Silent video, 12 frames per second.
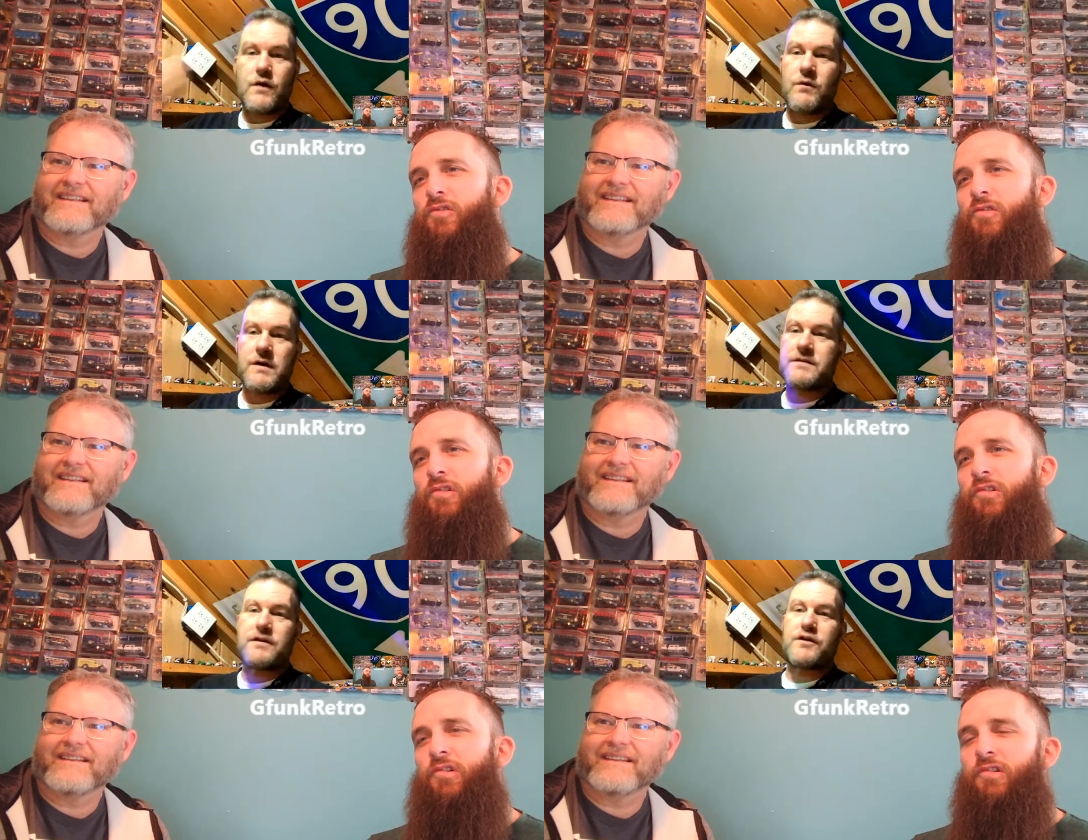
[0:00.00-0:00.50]
Speaker 1: know
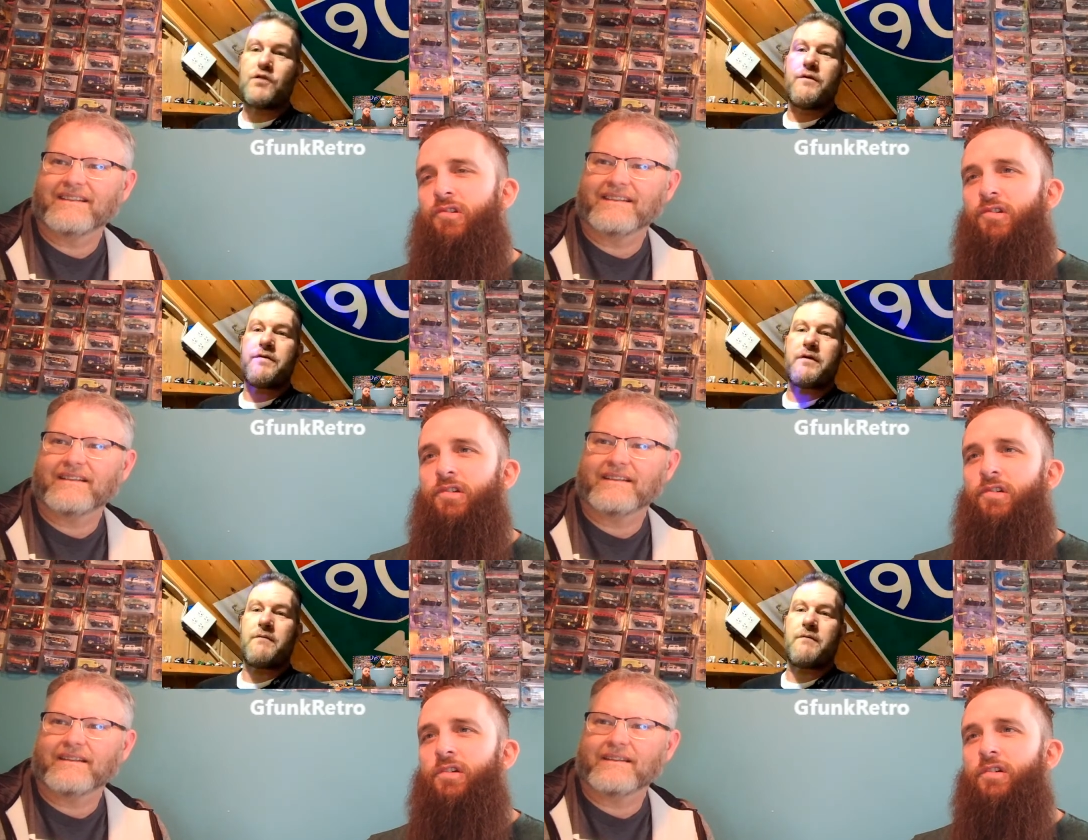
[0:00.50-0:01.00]
what to do
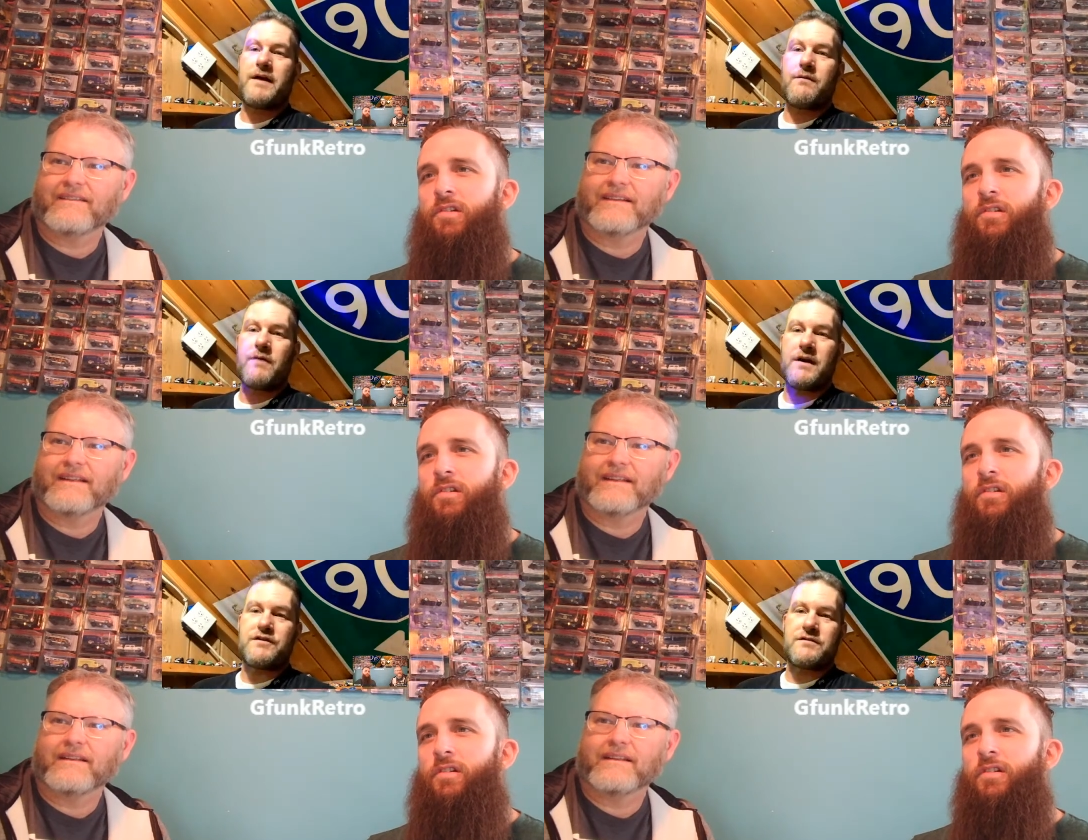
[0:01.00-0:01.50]
with them. I didn't
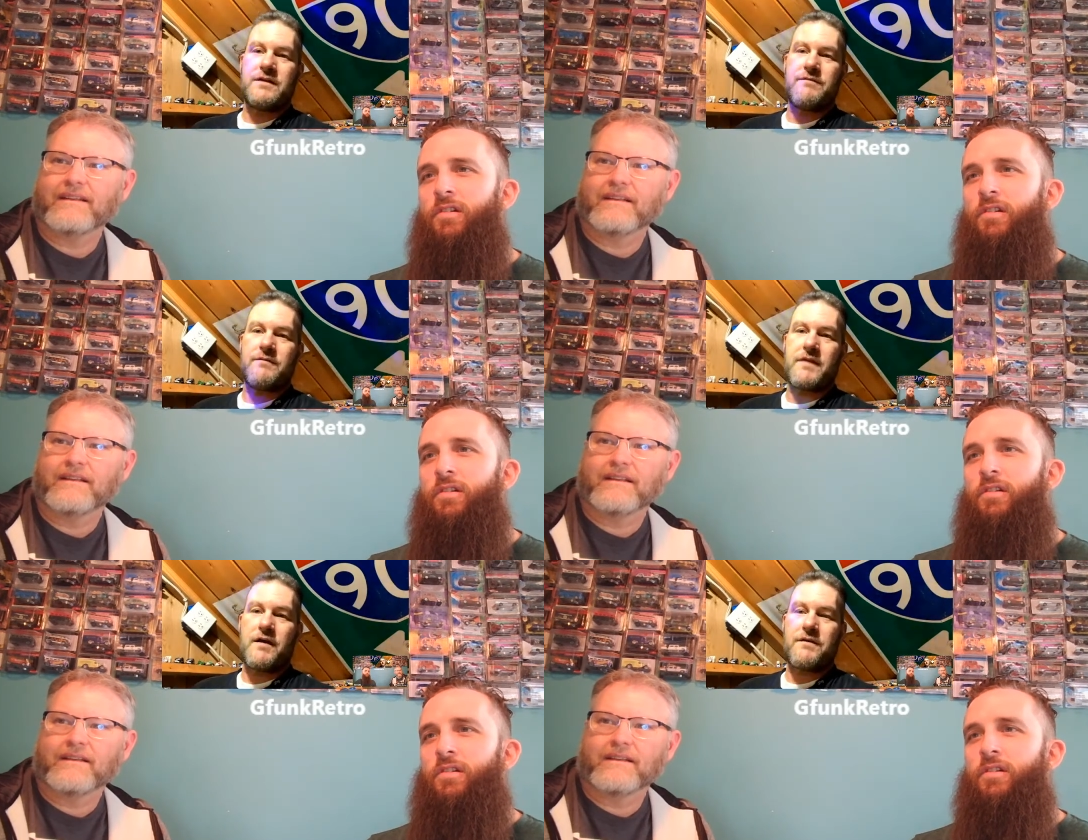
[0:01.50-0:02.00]
want to just leave
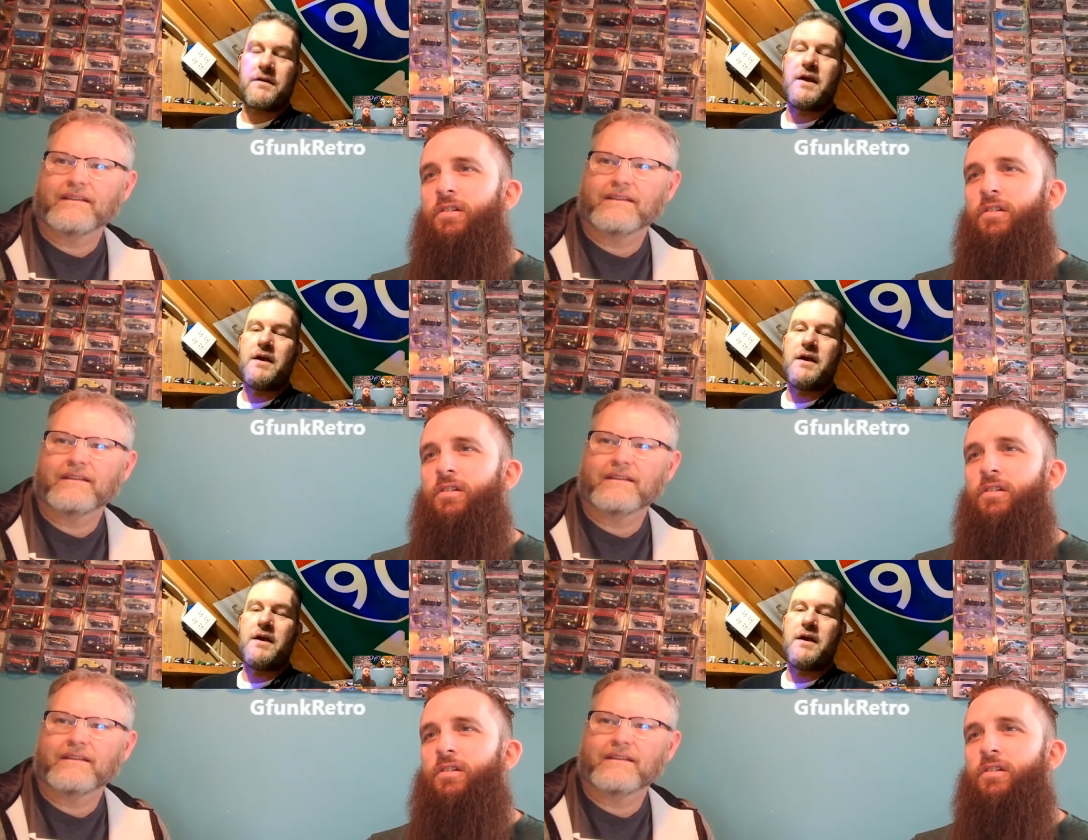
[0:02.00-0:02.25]
them there.